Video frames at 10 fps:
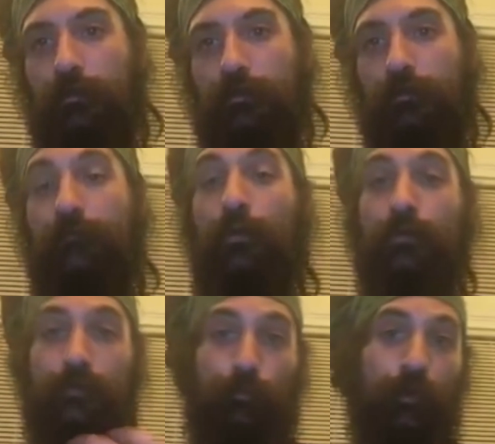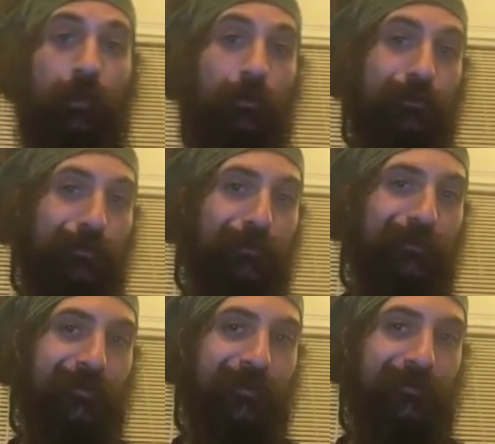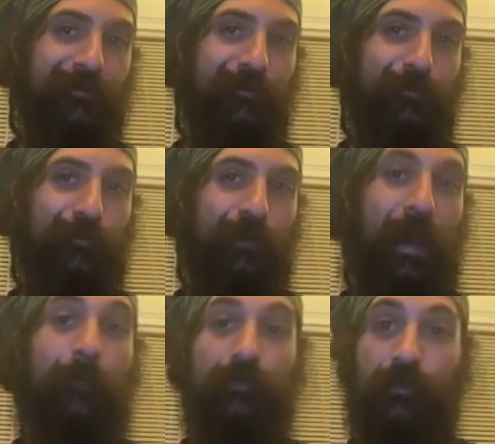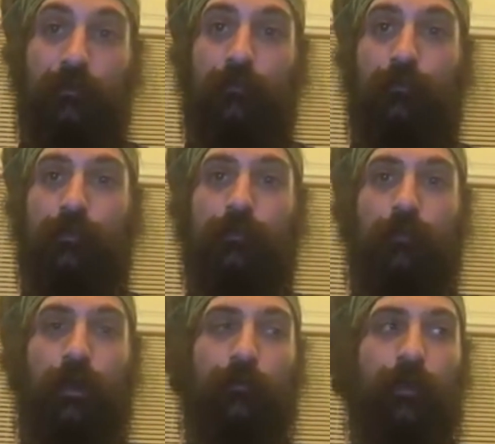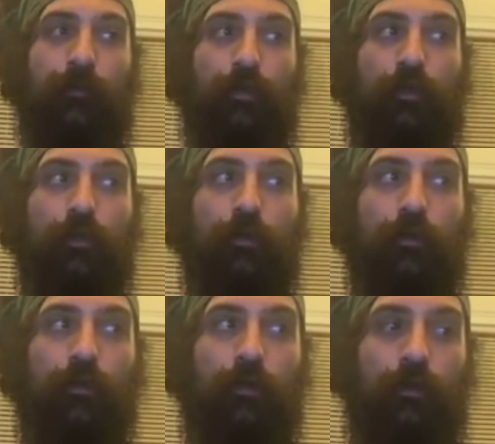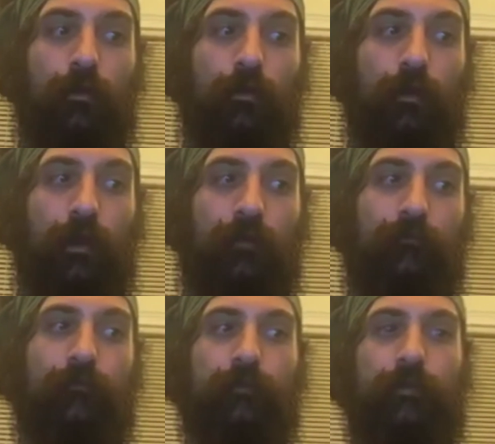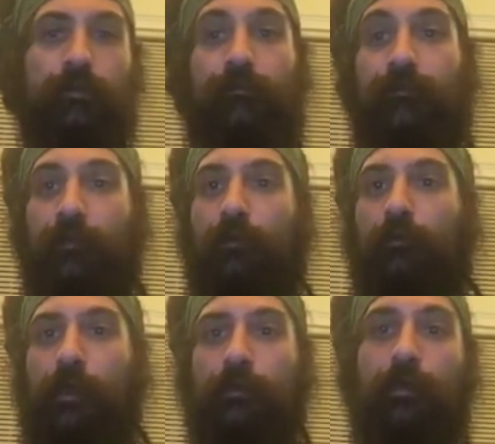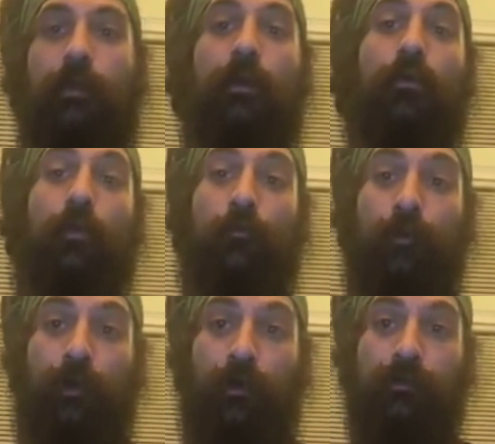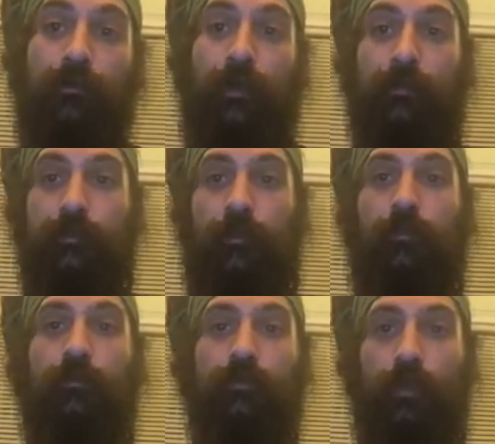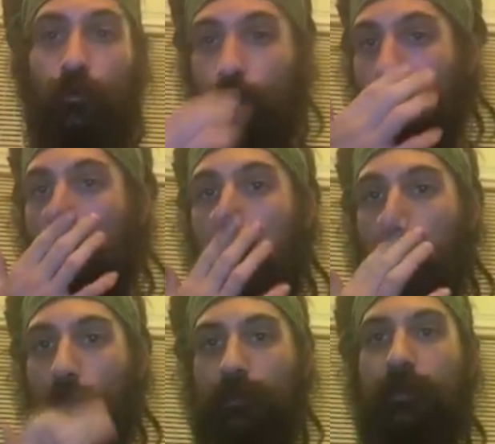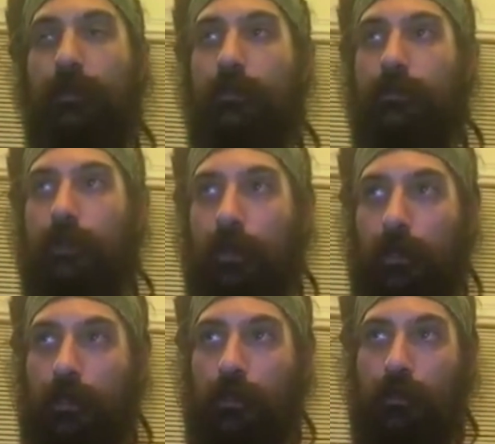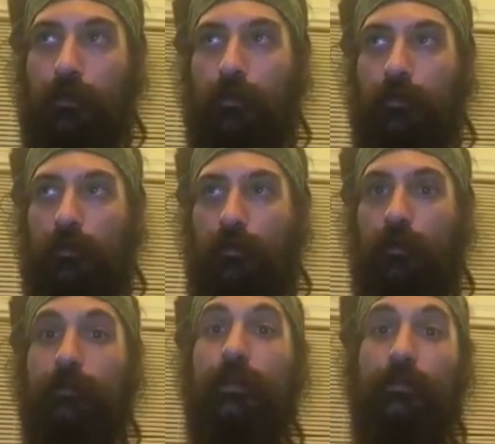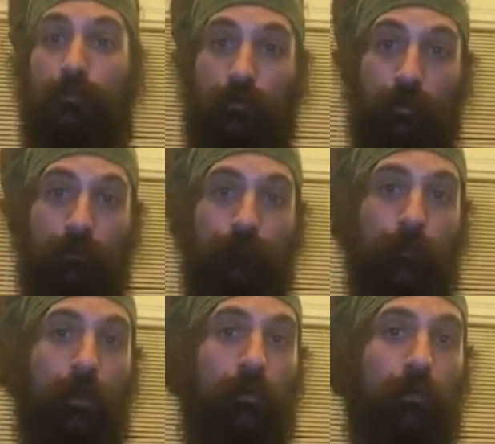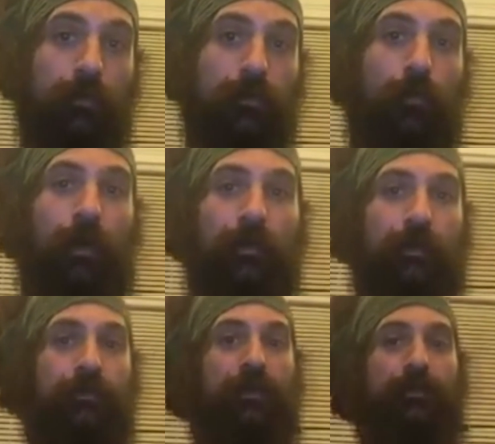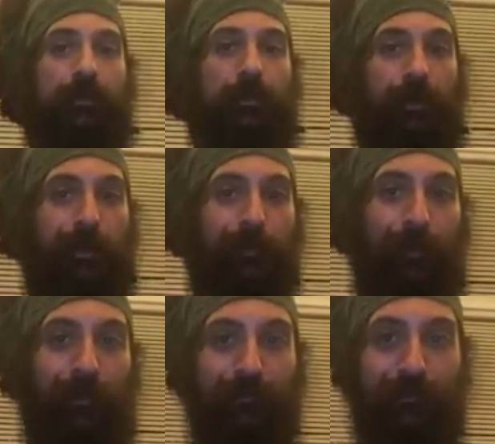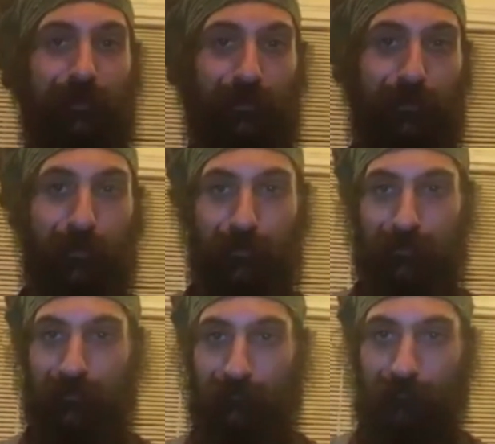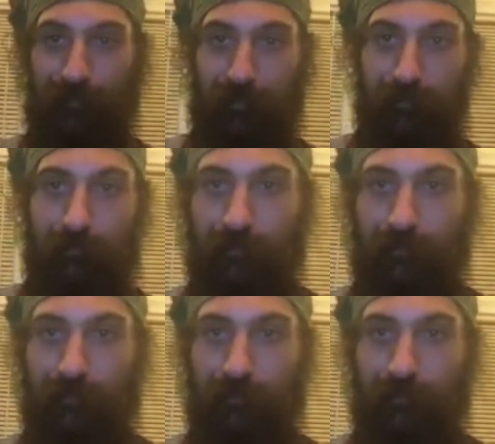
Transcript: of course, the precursor to absinthe, which is why people have such a fear around it. Wormwood also has thujone, which is a essential oil, which when ingested in high amounts can cause liver failure.